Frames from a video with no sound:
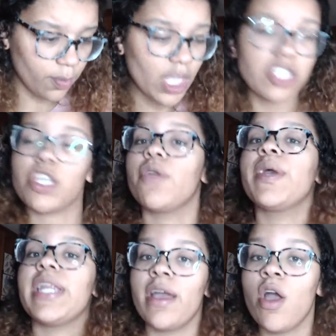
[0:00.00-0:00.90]
So you
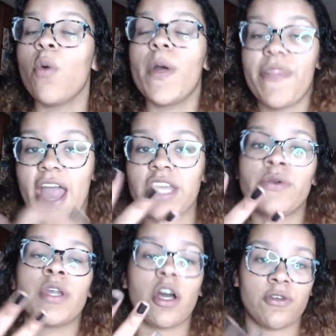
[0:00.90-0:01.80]
can, with that, you
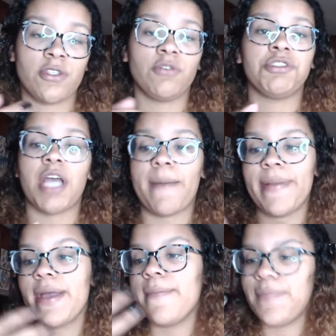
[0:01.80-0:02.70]
can also shop
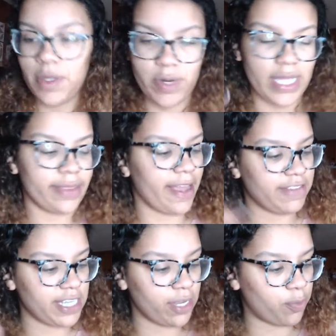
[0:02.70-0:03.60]
beauty and
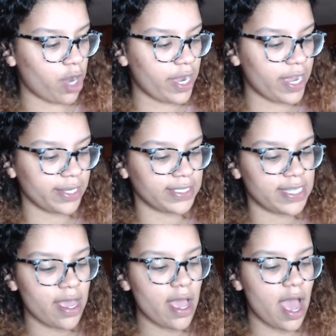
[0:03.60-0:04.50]
lifestyle products.
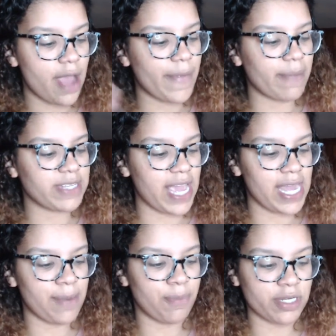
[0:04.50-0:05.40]
Up to
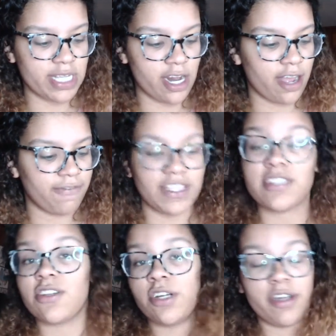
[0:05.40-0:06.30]
80% off that
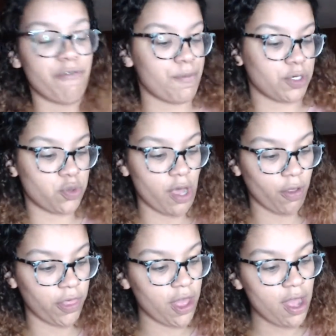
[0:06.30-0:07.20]
started November
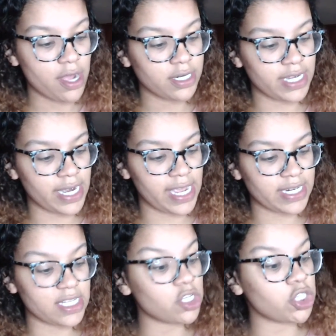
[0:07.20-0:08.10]
12th. Didn't get
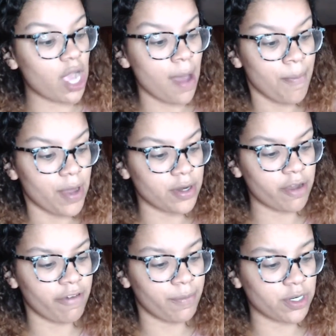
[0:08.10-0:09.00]
to shop
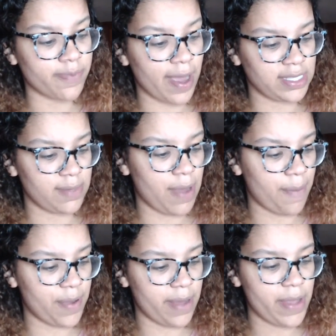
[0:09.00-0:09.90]
November's Boxy
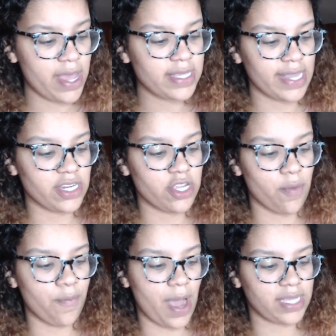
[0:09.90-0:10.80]
pop-up. Stay
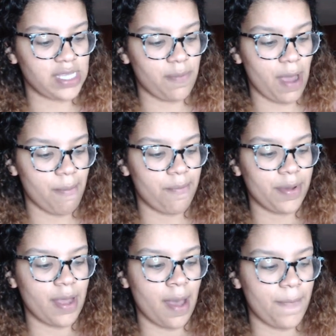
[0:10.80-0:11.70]
tuned. Boxy
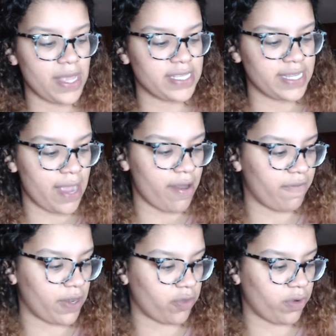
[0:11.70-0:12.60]
pop-up is now
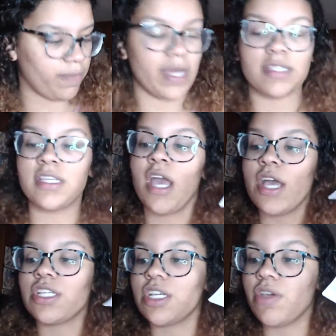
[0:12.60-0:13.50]
every 3 months.
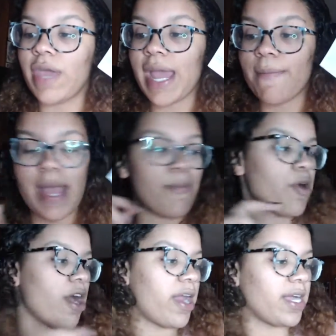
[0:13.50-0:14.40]
So you can buy
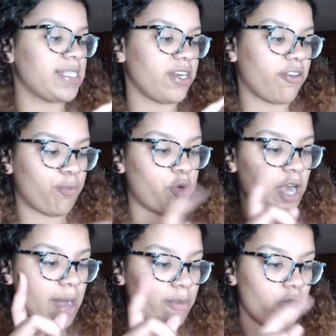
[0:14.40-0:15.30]
products. There's
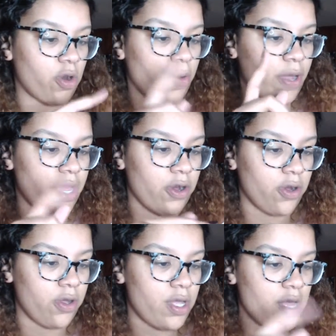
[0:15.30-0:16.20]
primer,
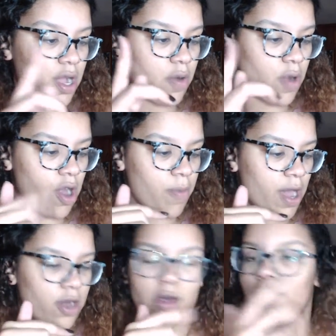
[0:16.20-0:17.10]
oil, a water
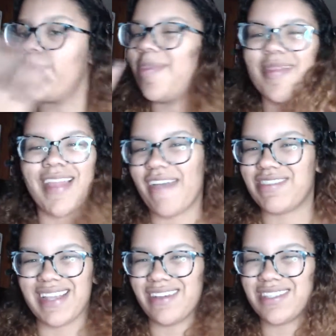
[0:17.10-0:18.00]
bottle,
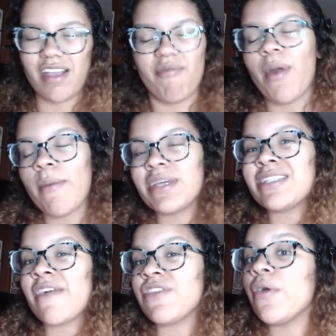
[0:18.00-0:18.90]
lifestyle stuff. Probably
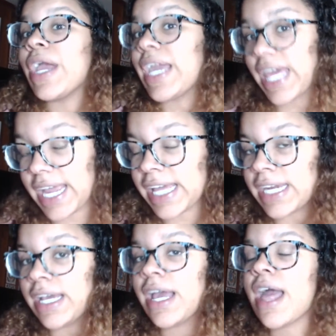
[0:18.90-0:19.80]
stuff you can get
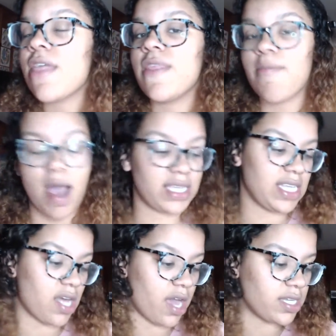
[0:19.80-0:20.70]
in the
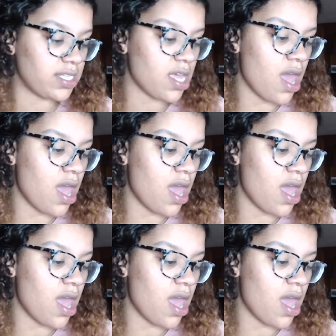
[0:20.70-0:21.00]
Boxyluxe.